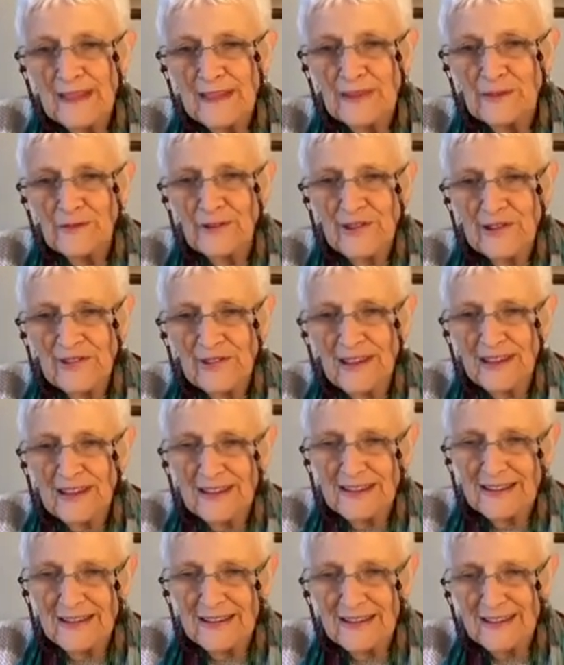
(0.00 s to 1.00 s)

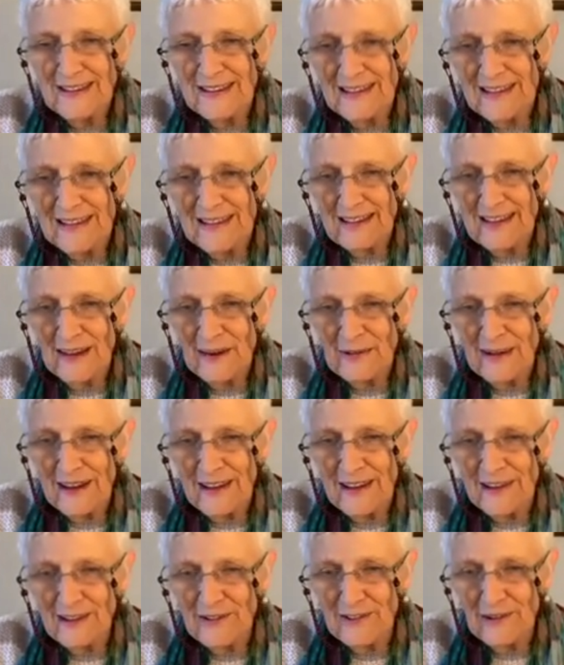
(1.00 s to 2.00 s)
Christine, how are
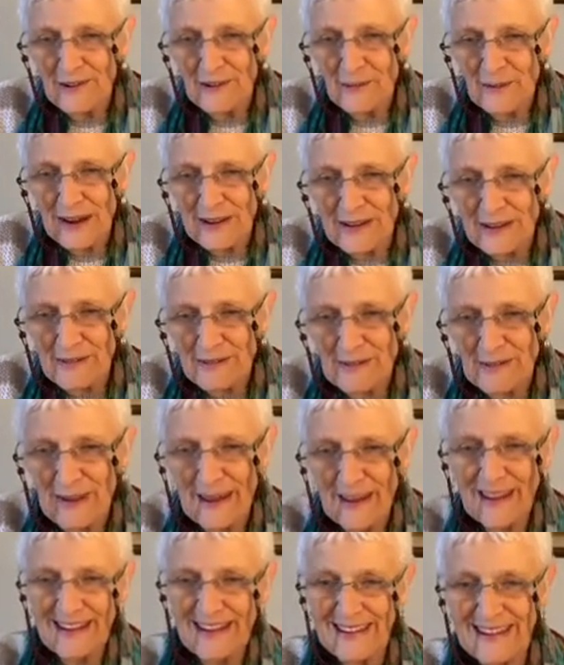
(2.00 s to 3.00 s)
you? All welcome
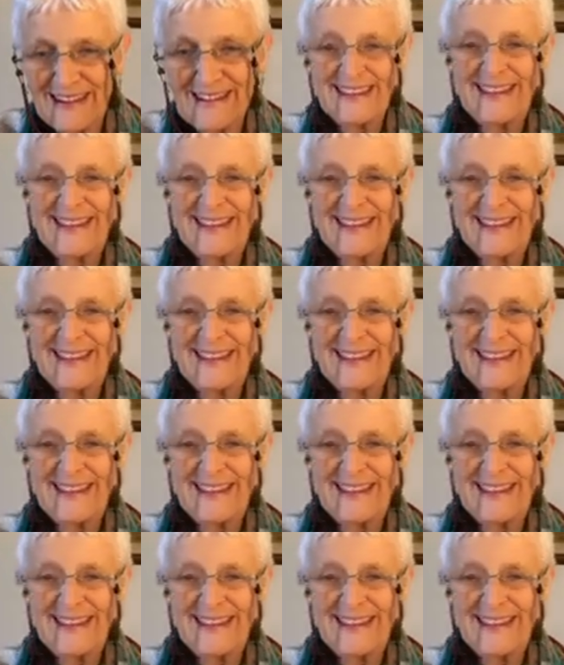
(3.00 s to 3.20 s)
back.